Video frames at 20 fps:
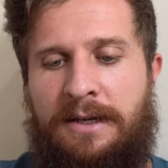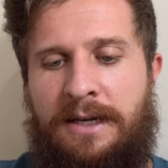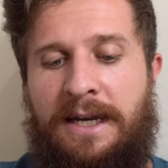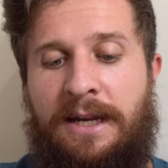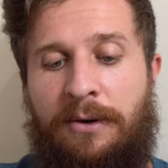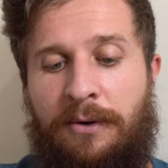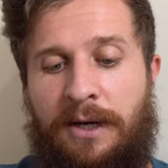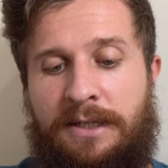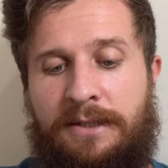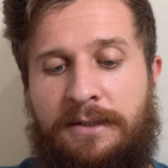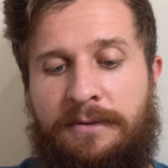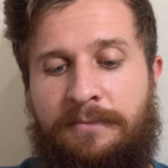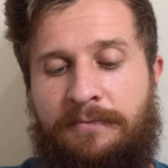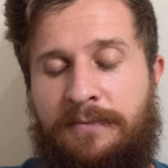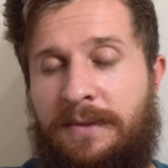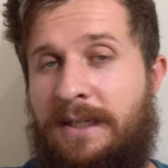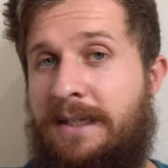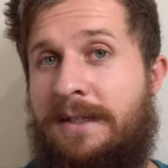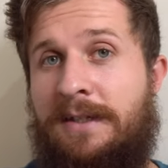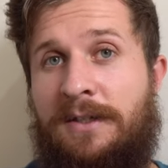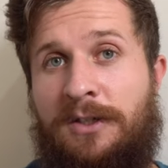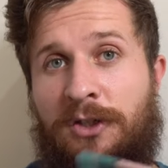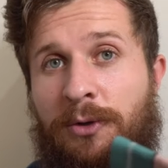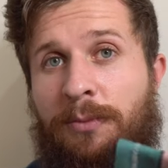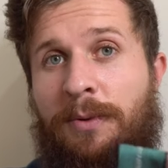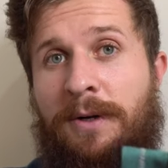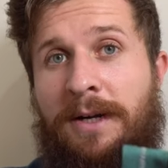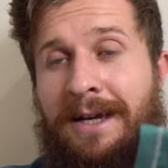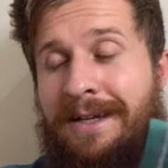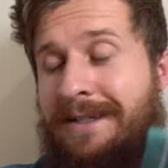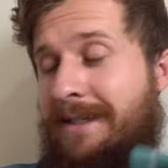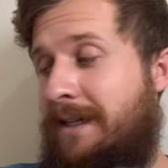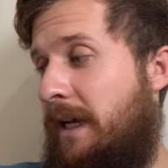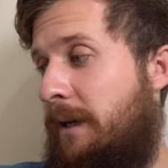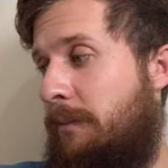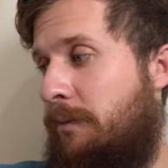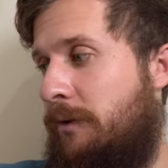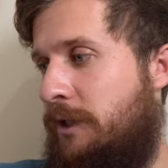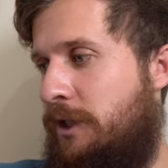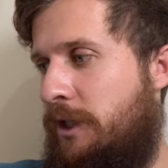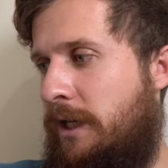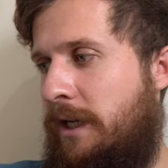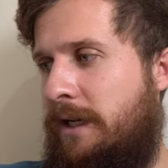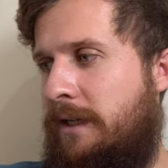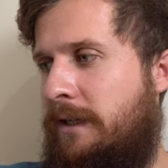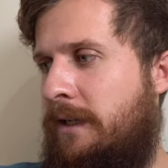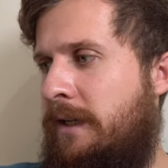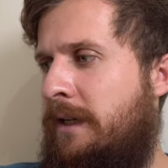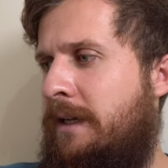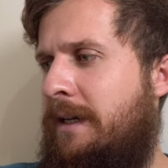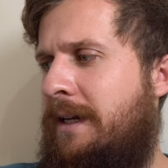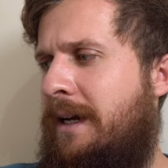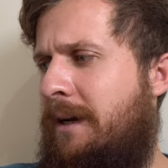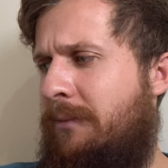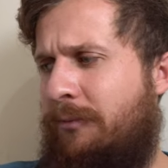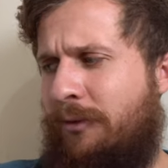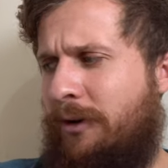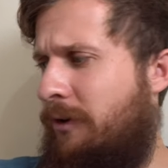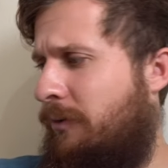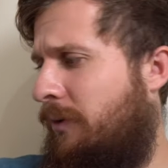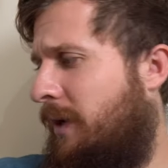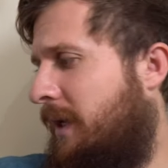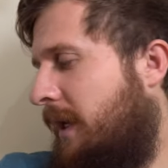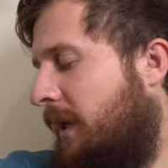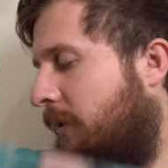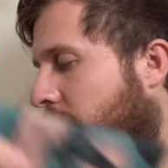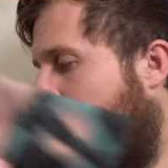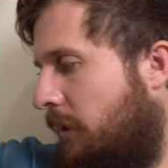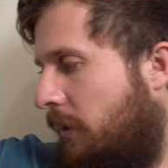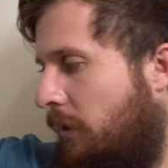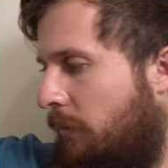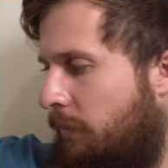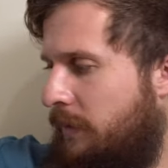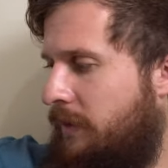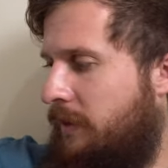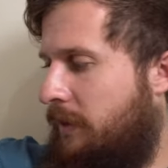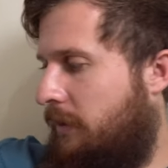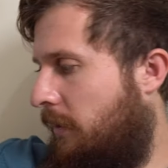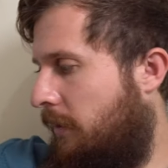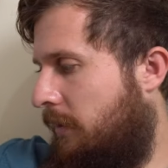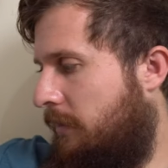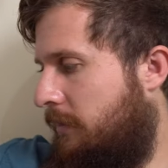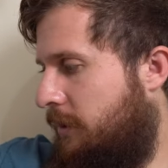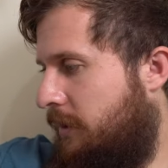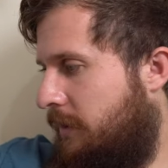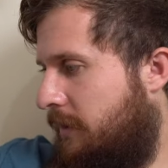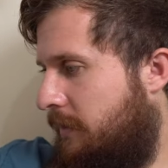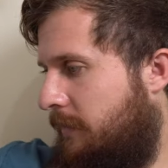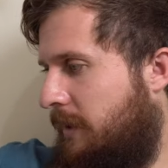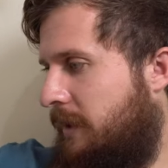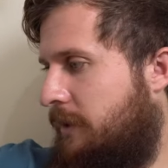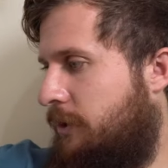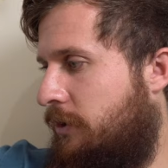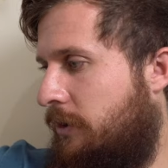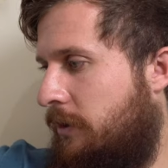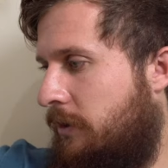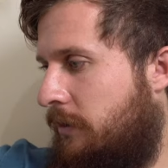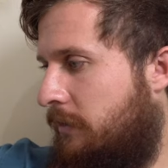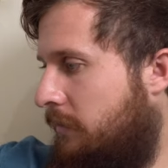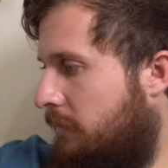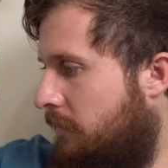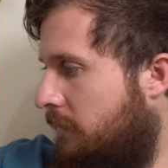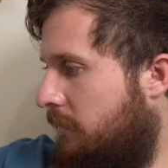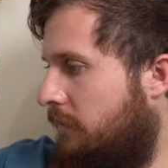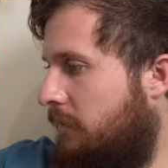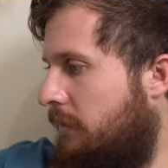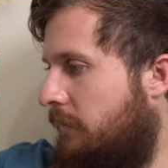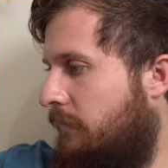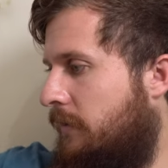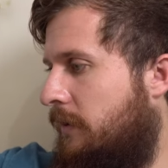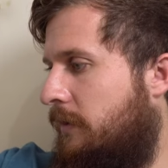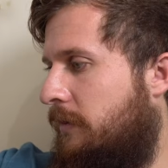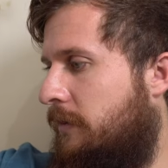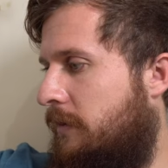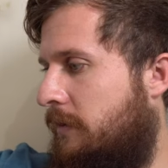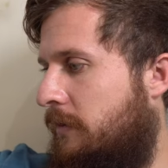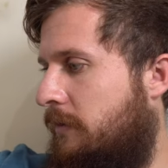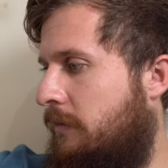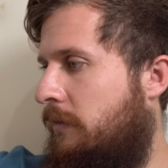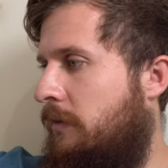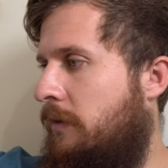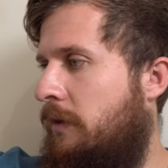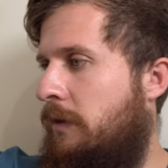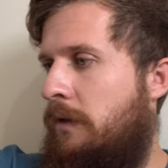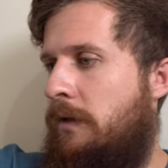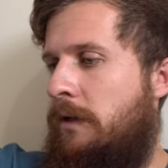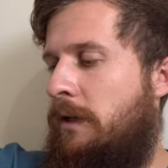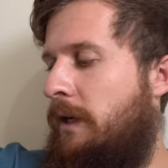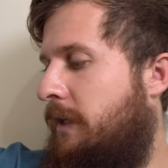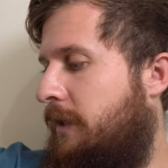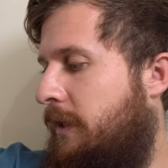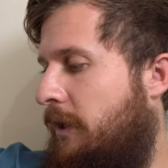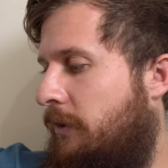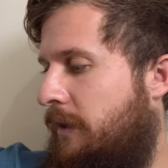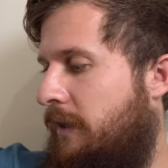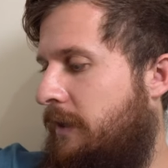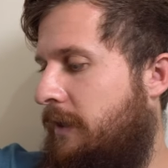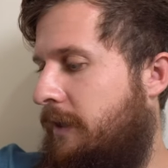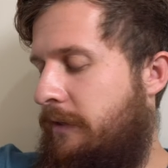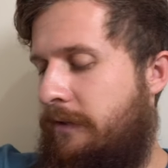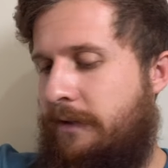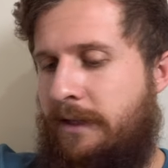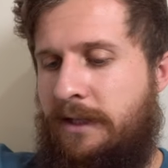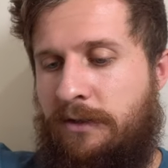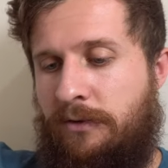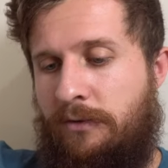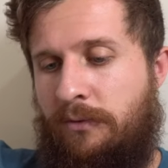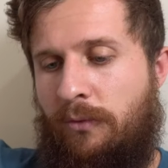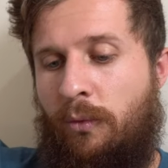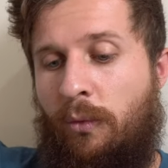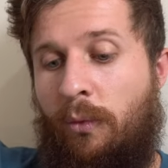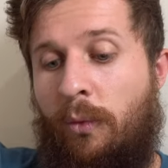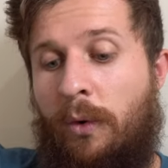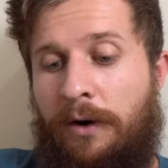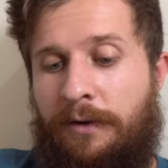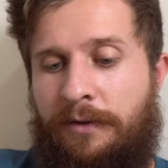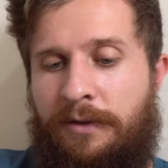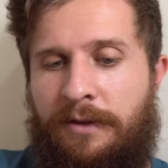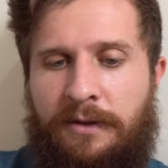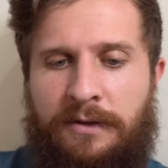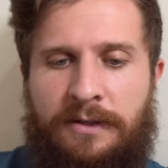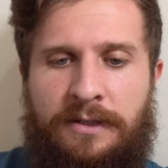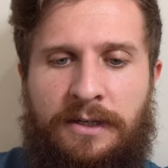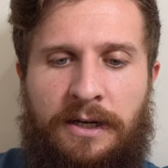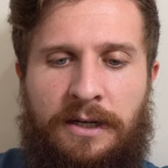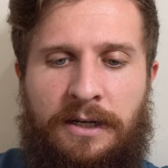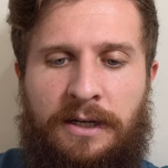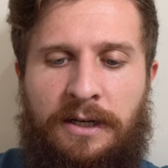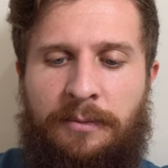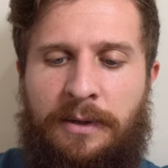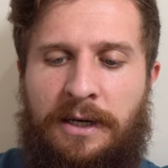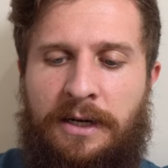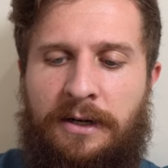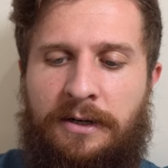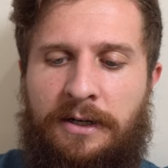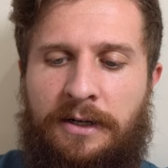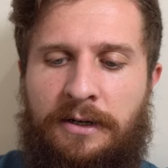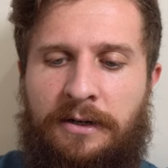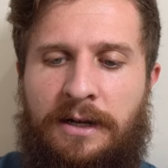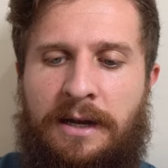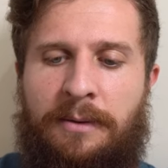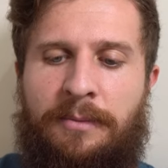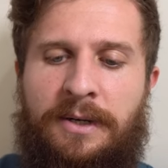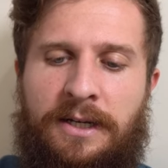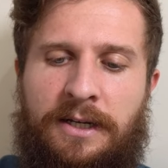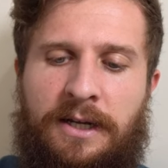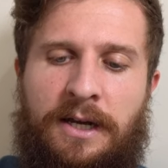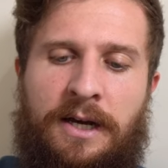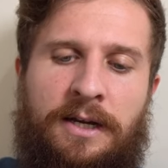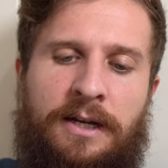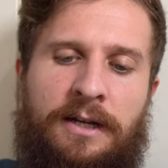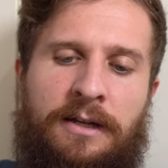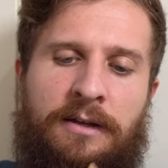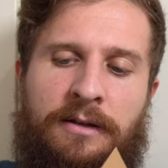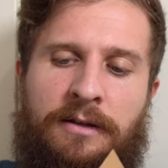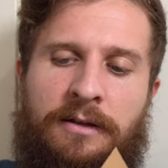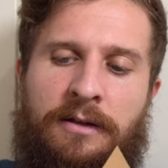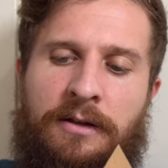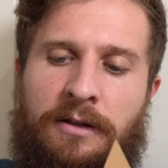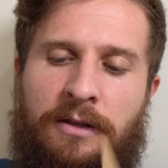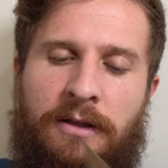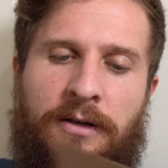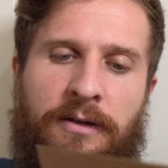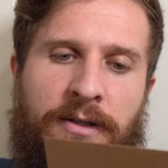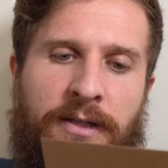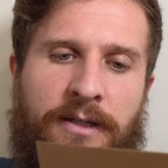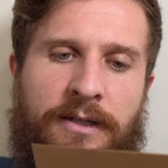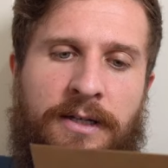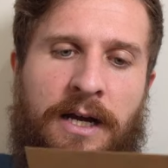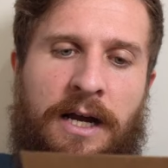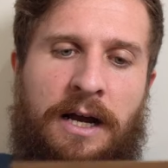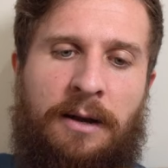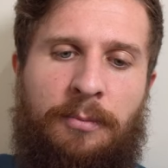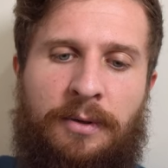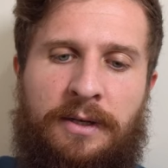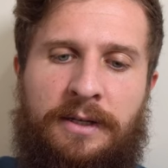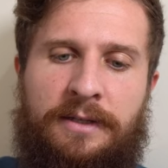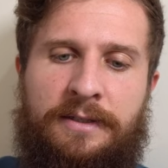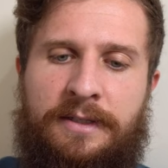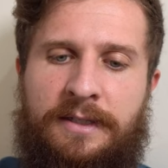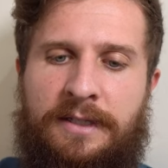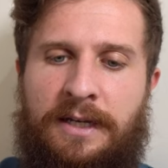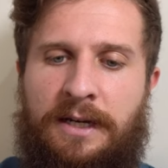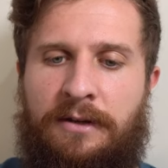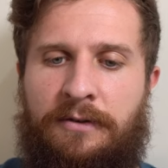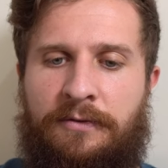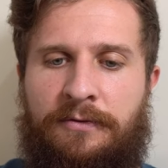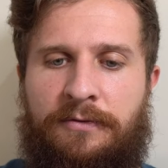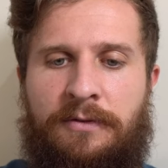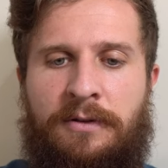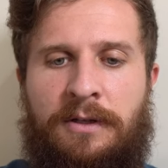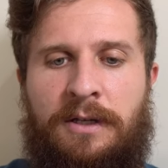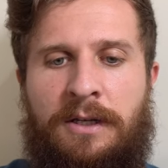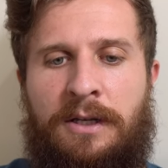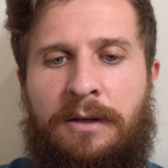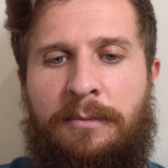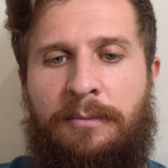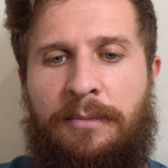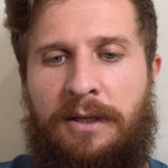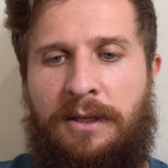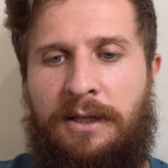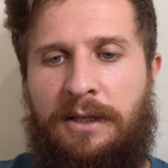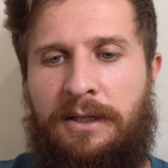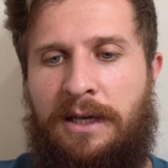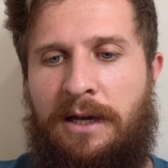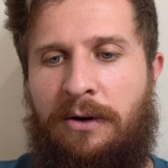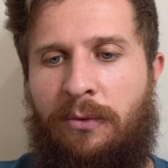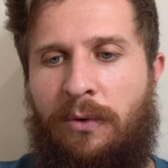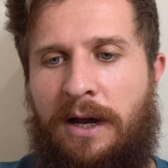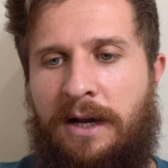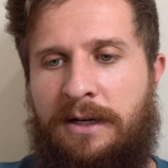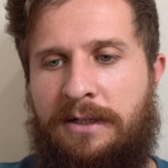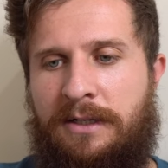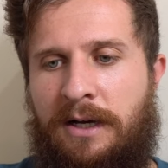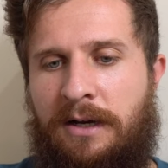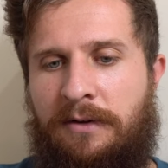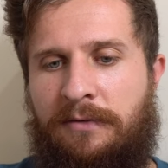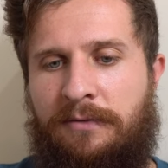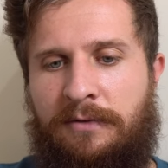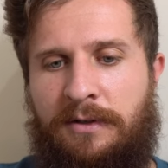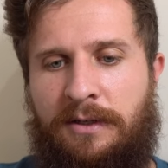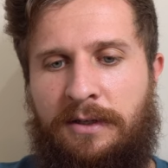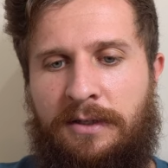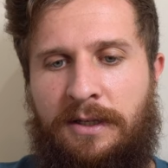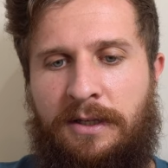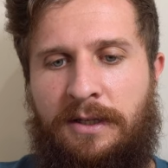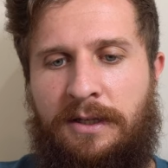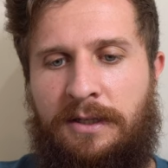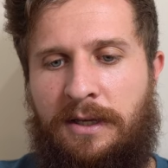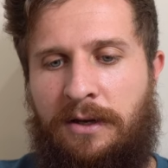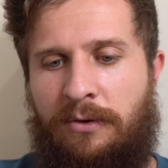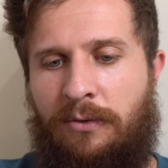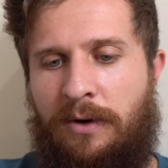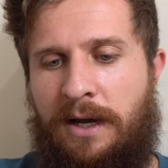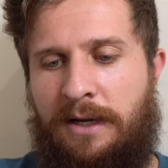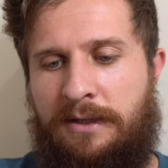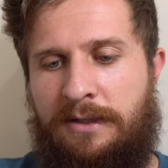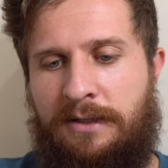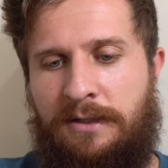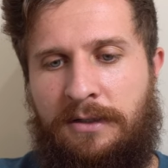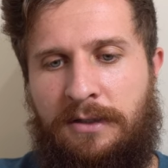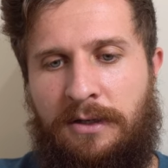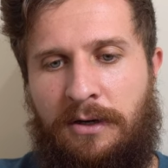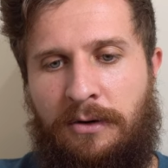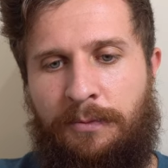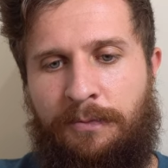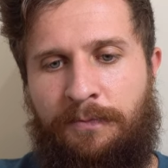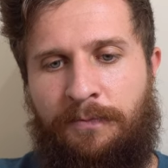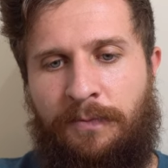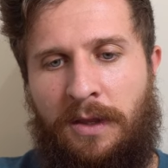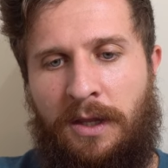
Anyways, this is super nice. I appreciate it. Real quick, I will open the card just to make sure if there's a note in here that's worth talking about on here. I'm going to cut it along the top instead of peeling that wax off, because I think that wax is dope.